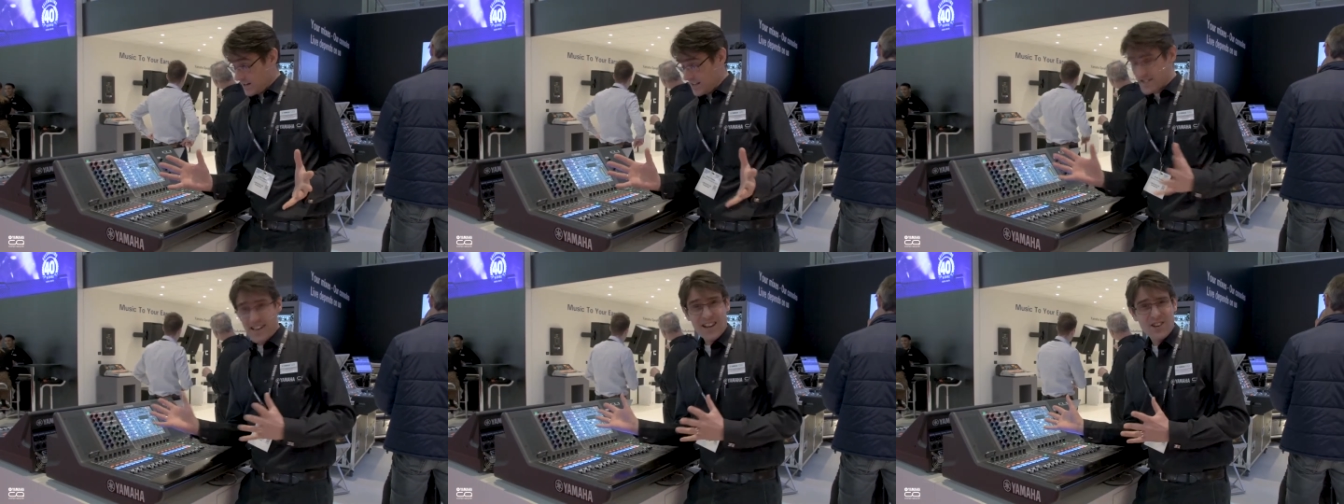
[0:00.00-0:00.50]

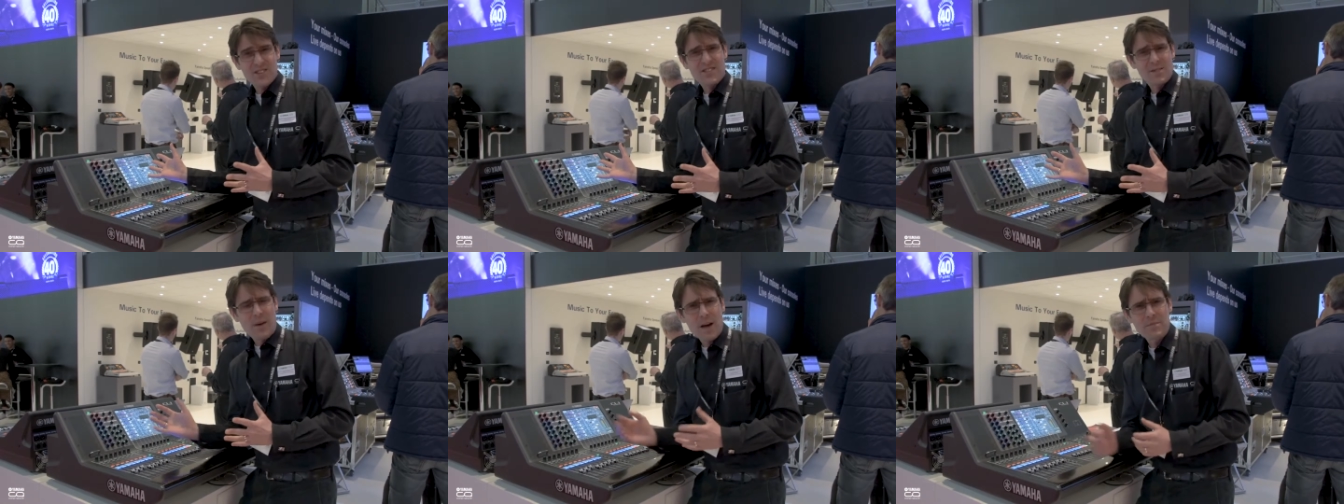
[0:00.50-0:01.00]
Let's take a look at
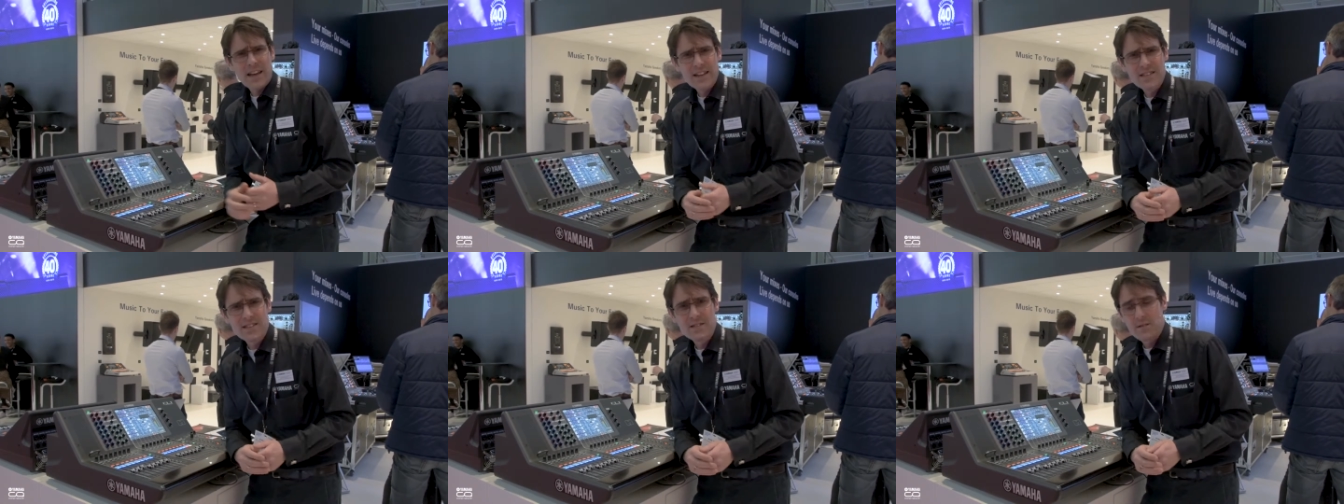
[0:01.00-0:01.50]
some
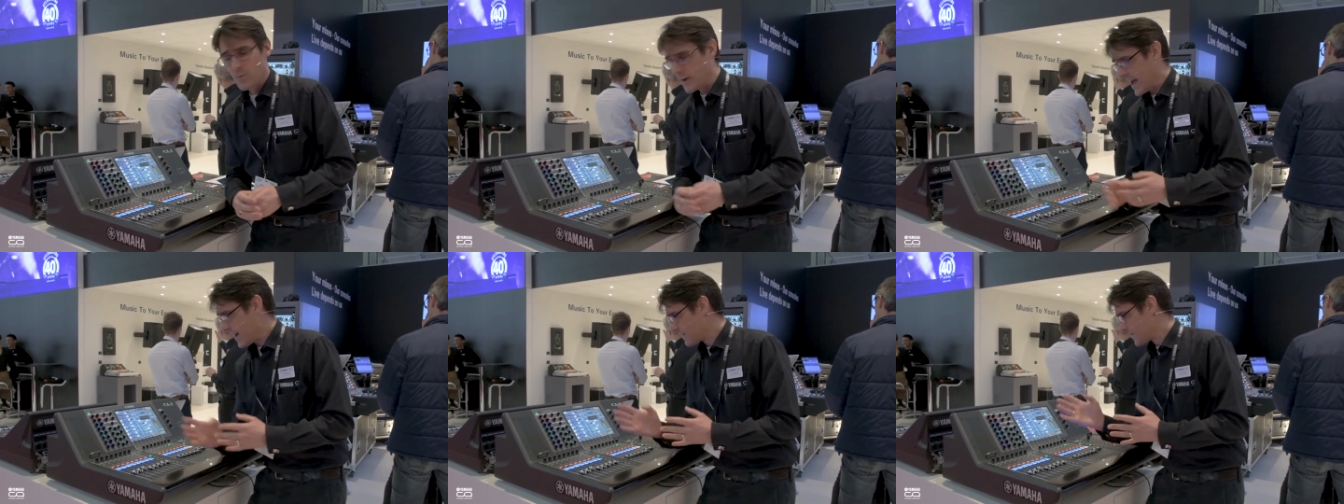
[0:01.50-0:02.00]
updates
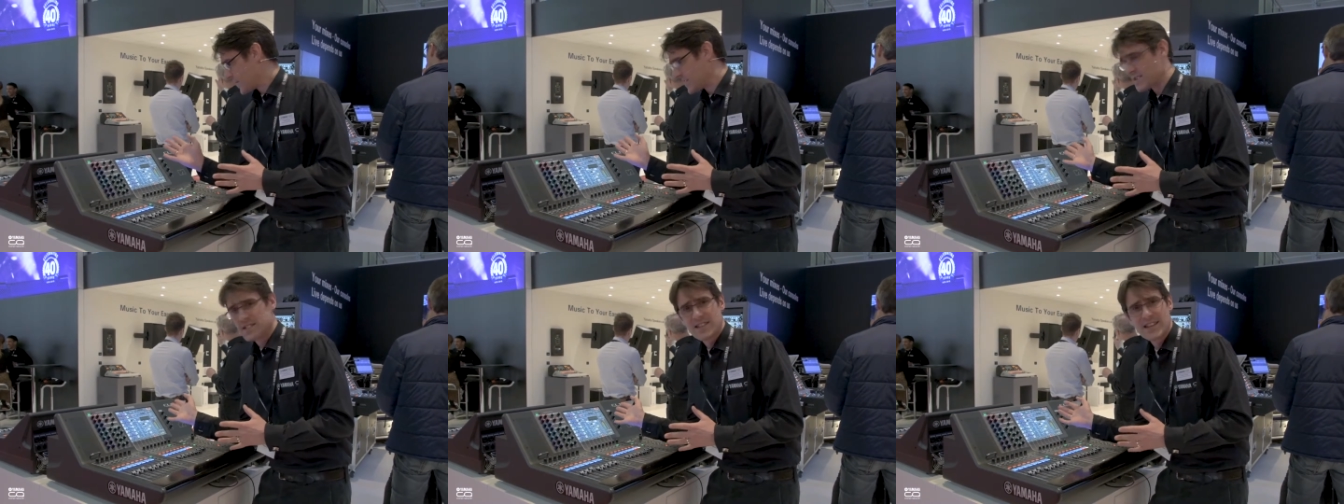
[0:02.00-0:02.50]
we have for
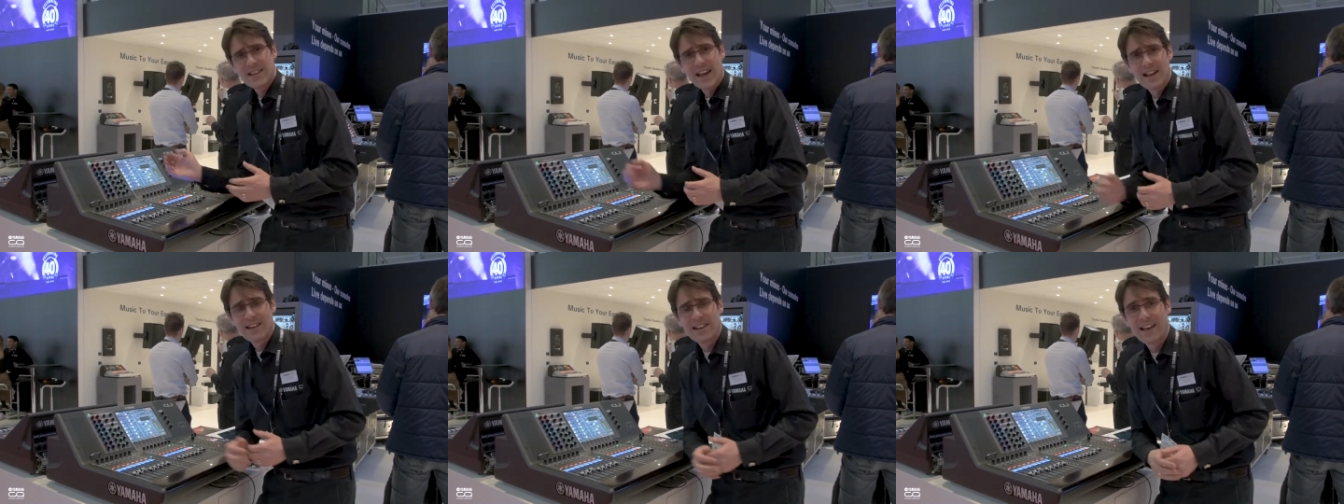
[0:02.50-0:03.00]
the C
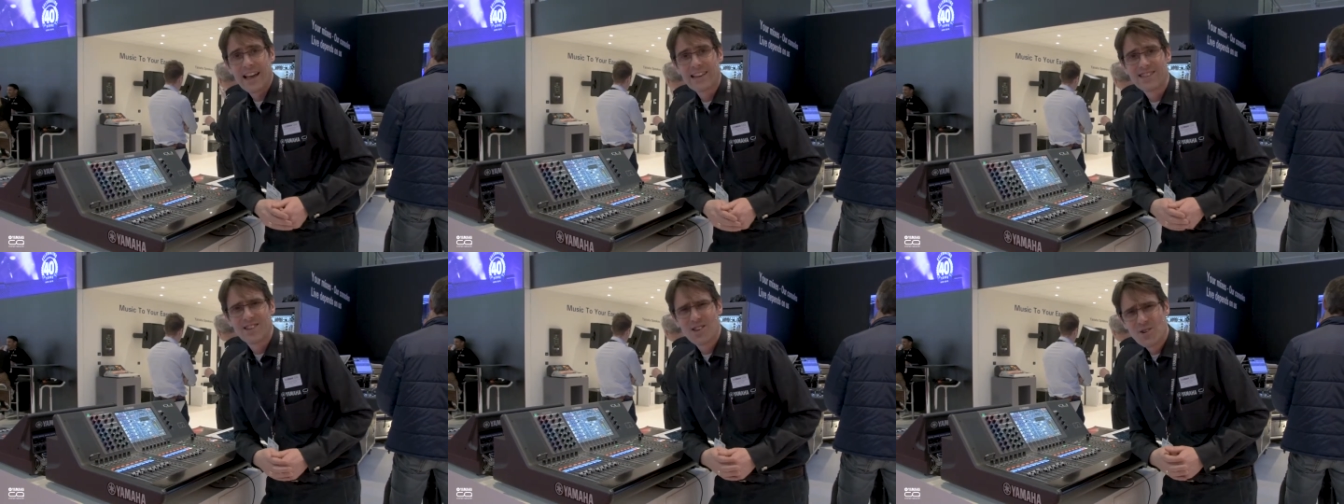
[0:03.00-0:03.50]
L
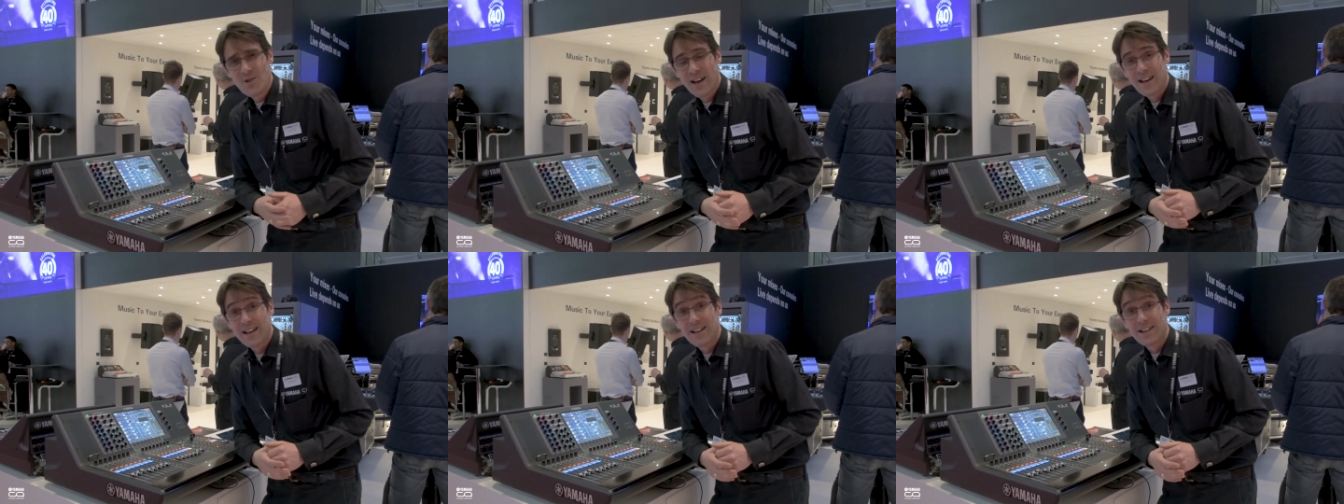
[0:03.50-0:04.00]
and Q
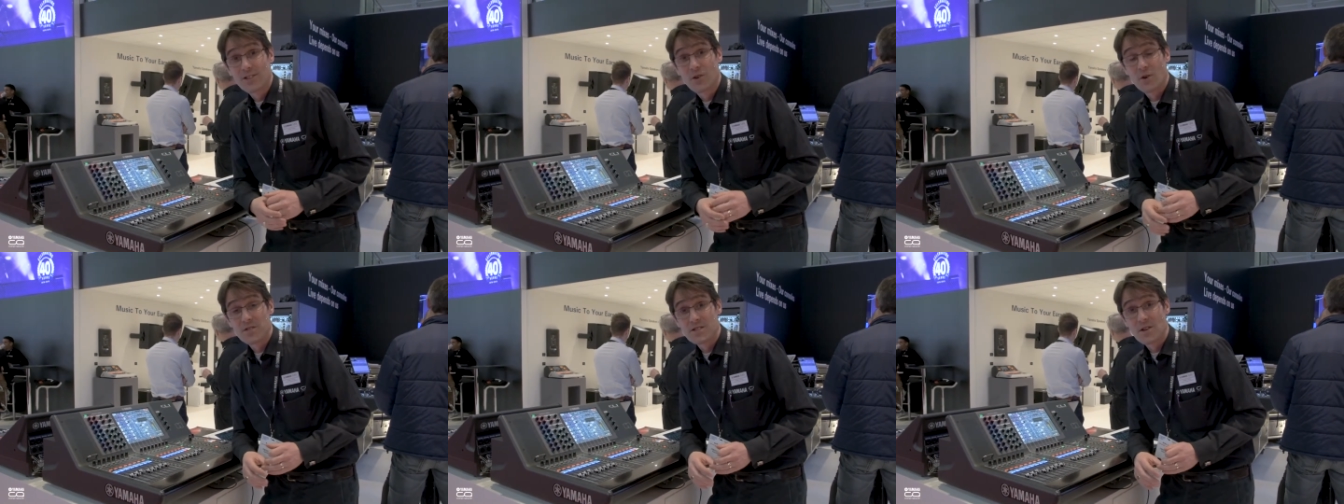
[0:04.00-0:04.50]
L
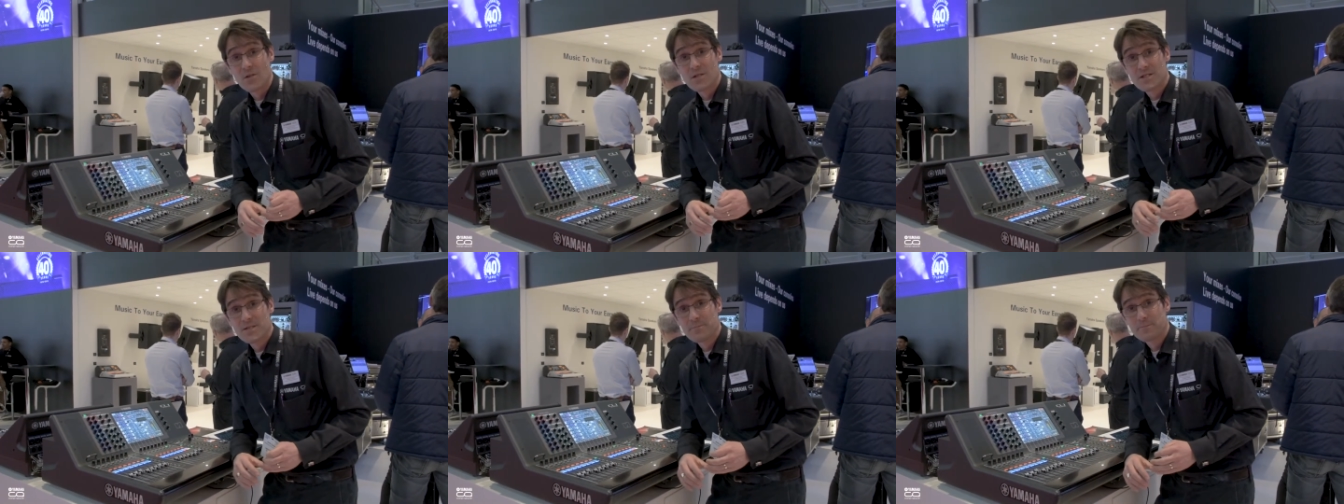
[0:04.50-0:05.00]

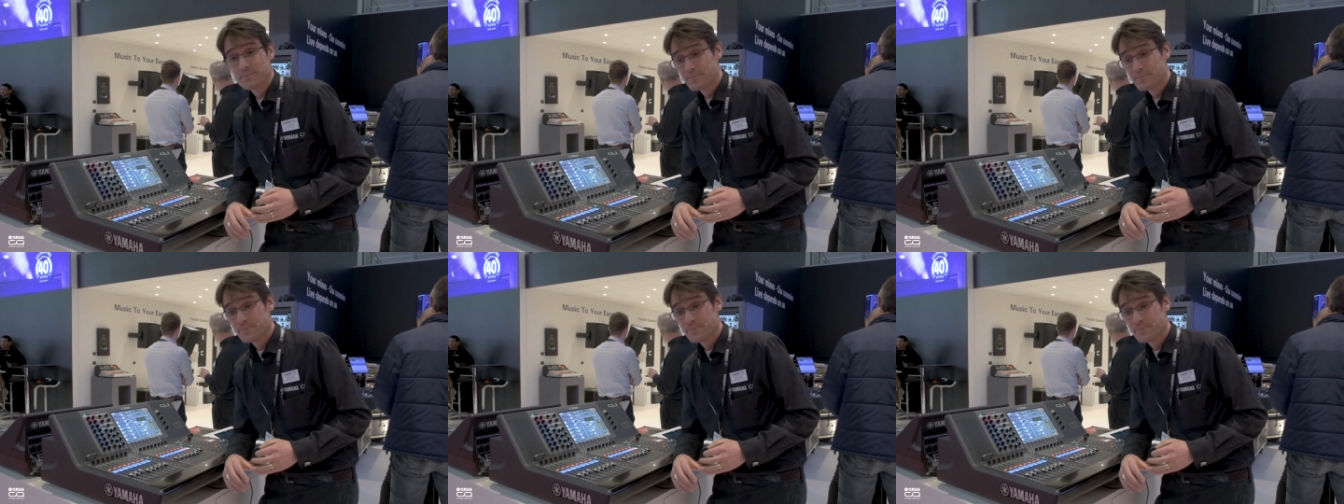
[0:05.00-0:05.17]
consoles.